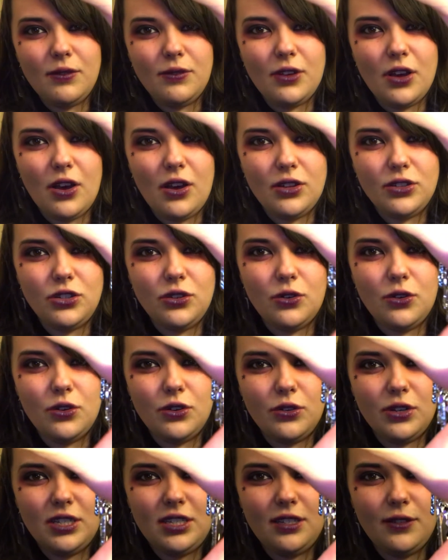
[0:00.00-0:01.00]
got your
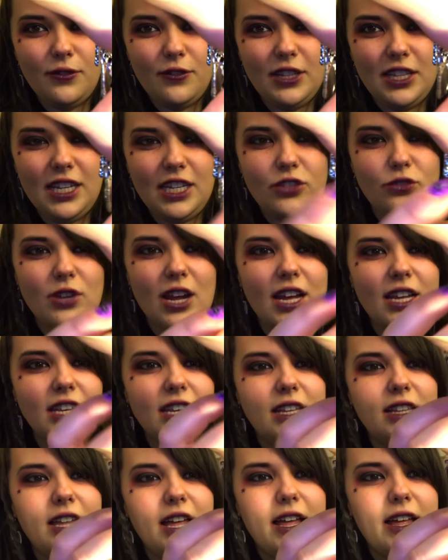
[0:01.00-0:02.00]
Christopher Lee
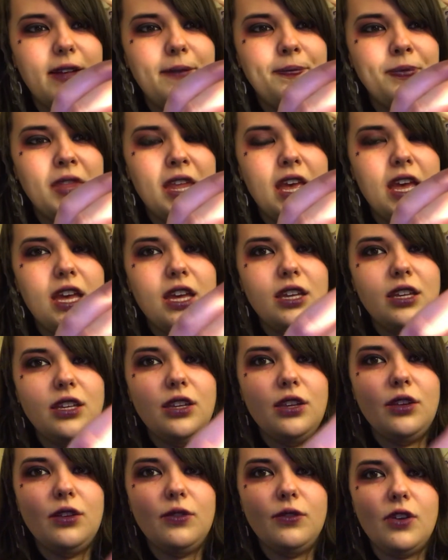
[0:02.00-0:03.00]
Dracula.
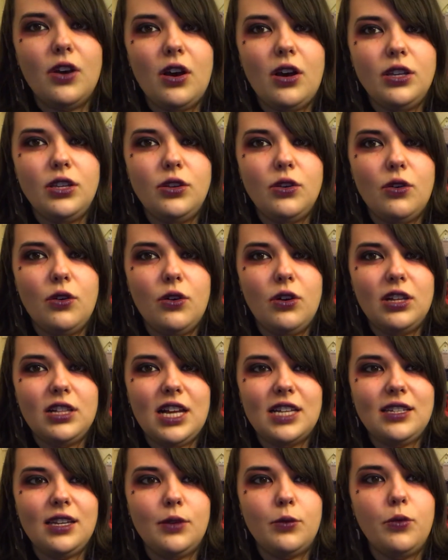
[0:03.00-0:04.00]
You've got your
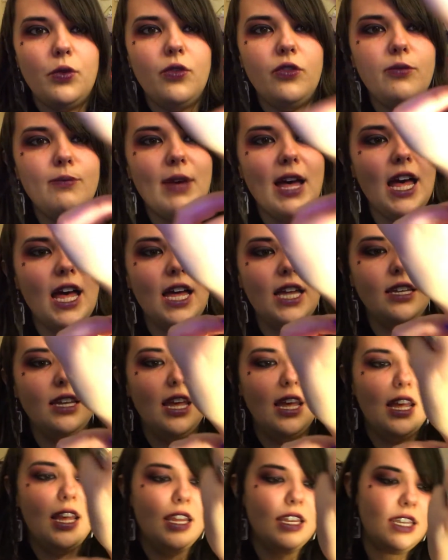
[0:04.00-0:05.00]
classic
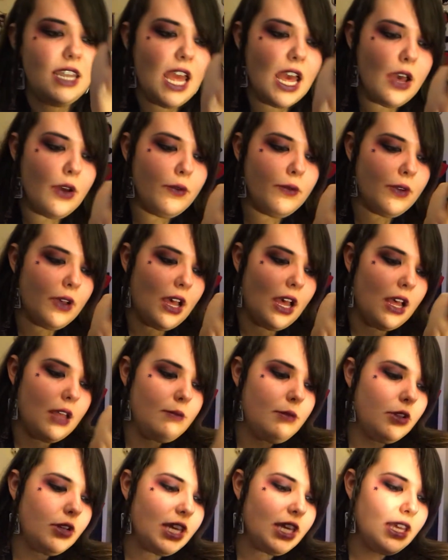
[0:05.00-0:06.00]
Wolfman. Now,
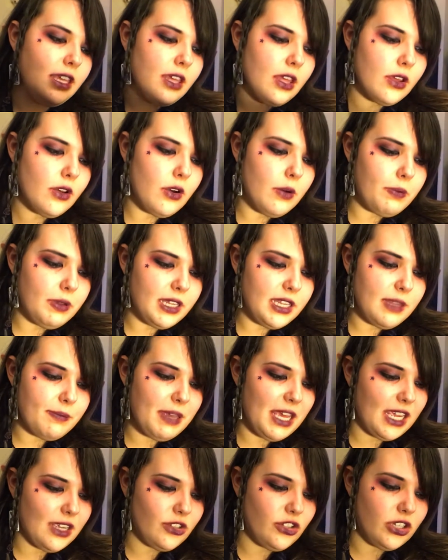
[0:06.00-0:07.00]
I'm looking at a couple of the
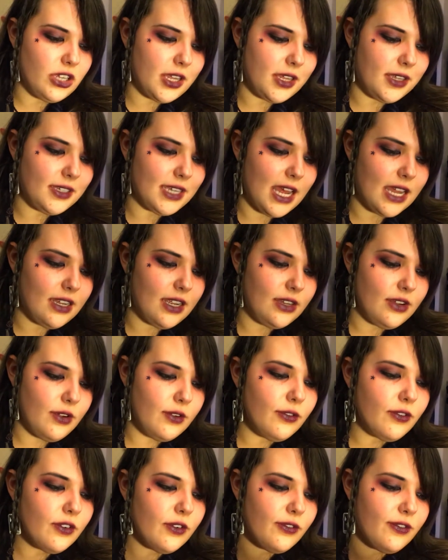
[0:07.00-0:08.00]
pictures and I know
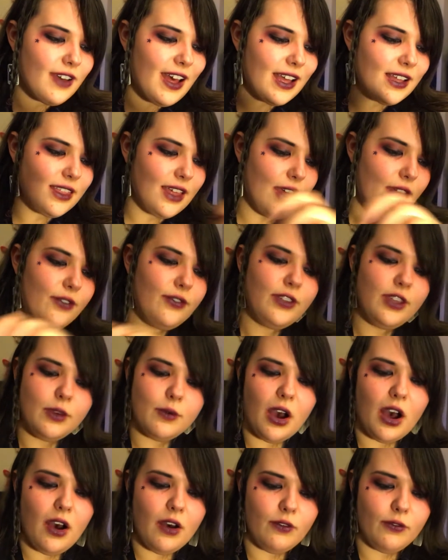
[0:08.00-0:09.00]
for a fact that a
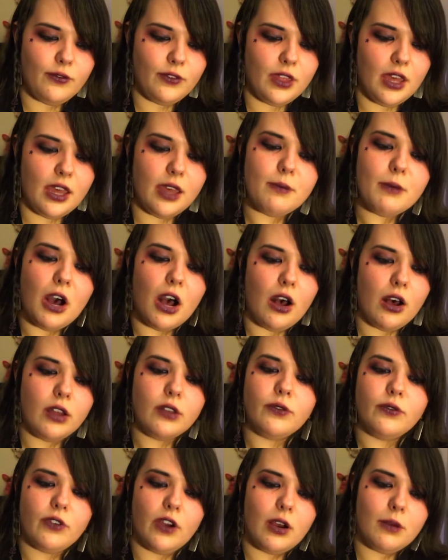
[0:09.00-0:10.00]
few of them
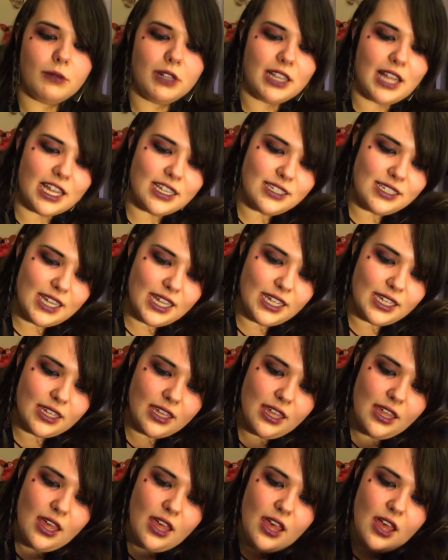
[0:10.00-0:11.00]
aren't from
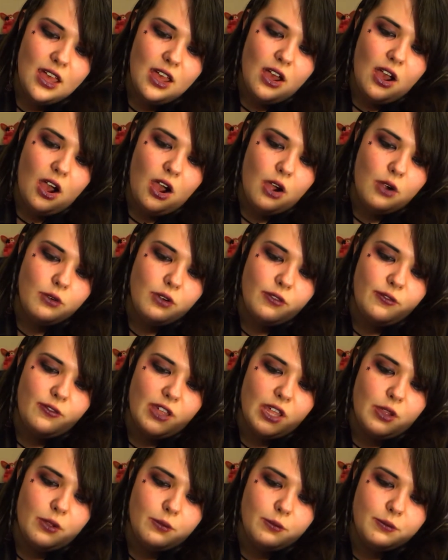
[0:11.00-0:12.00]
classic horror
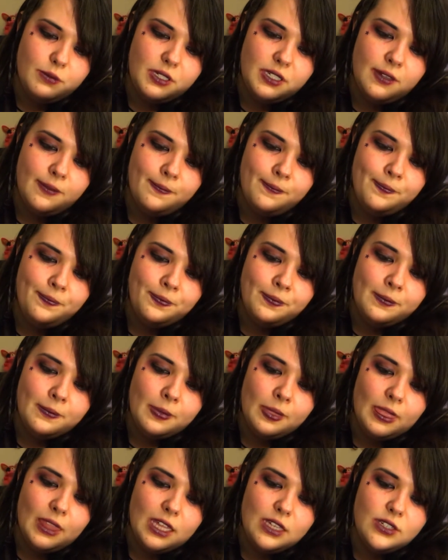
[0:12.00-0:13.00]
films.
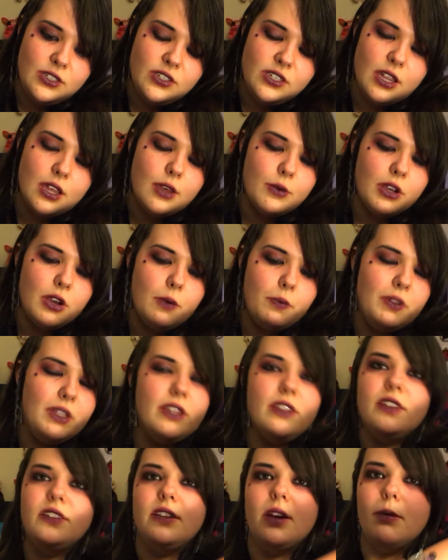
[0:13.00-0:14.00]
So a couple
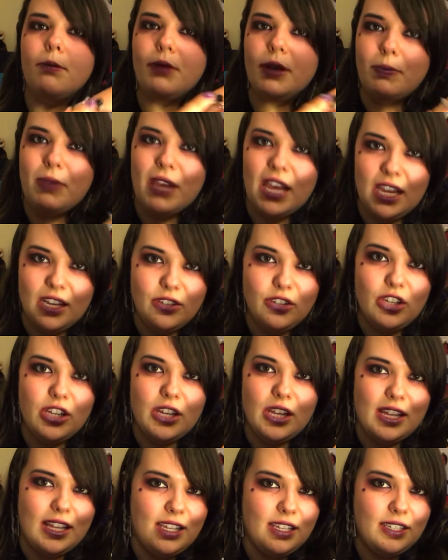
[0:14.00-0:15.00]
of the zombie
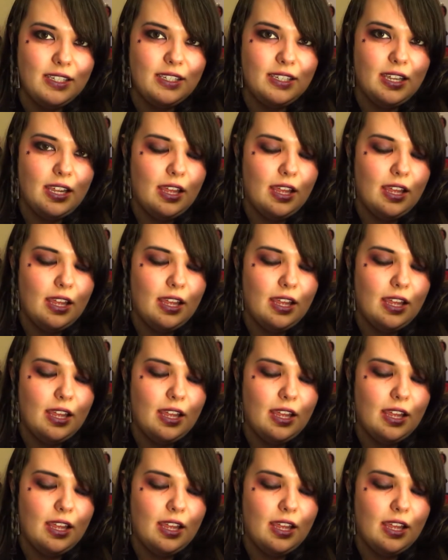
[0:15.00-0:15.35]
pictures